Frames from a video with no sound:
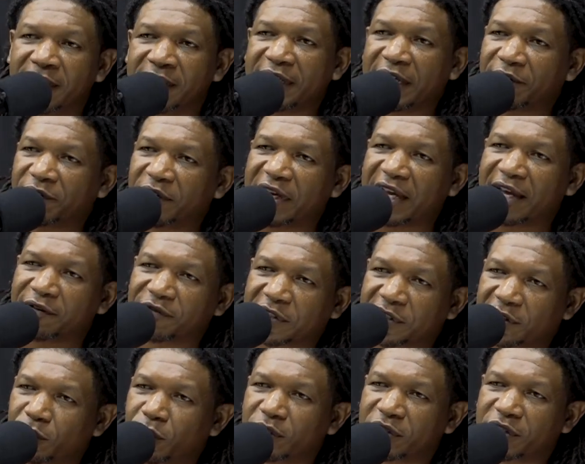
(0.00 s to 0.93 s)
You ever
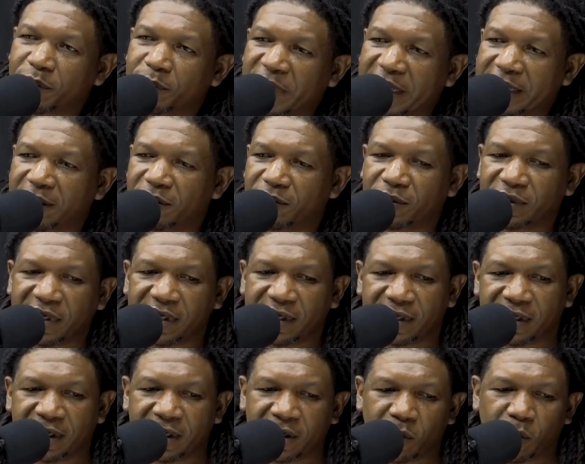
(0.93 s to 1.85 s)
know somebody who
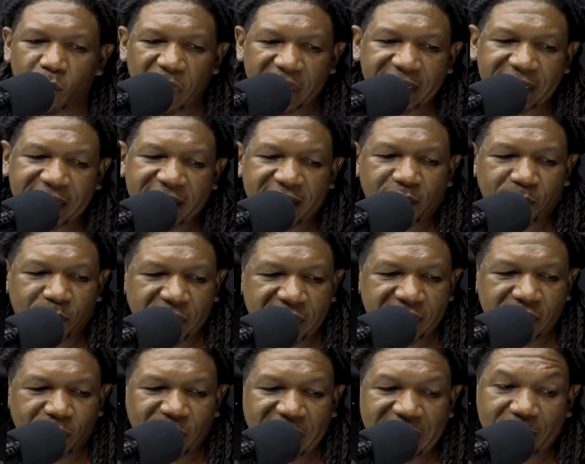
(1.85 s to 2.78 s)
they one kind of
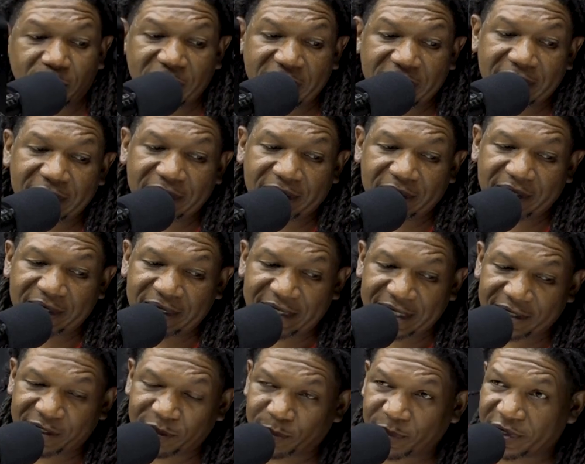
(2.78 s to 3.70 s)
person when they with
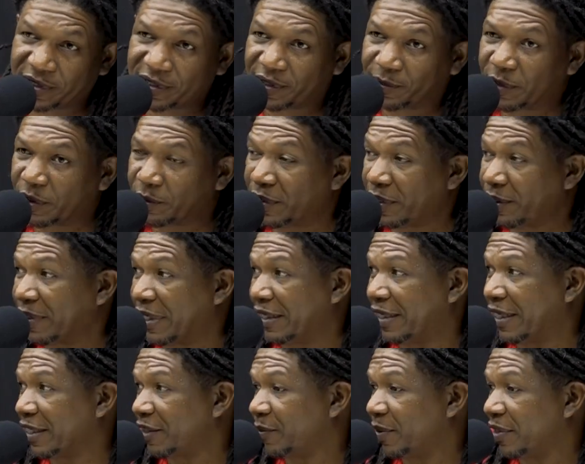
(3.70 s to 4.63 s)
this person, but when they were
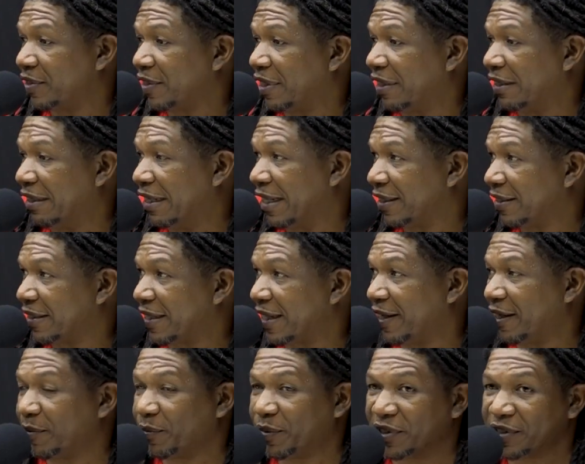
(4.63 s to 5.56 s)
the next person, the next
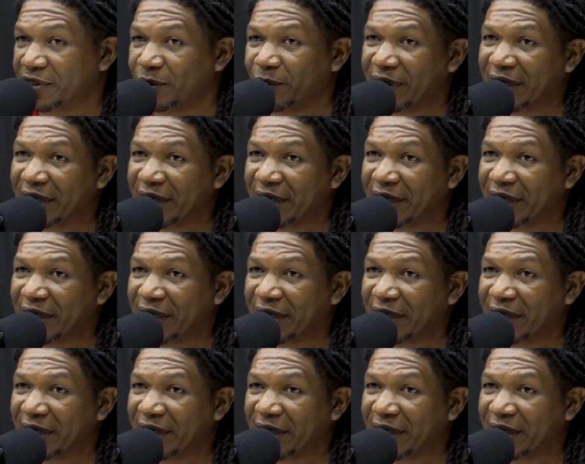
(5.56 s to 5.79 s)
kind of person?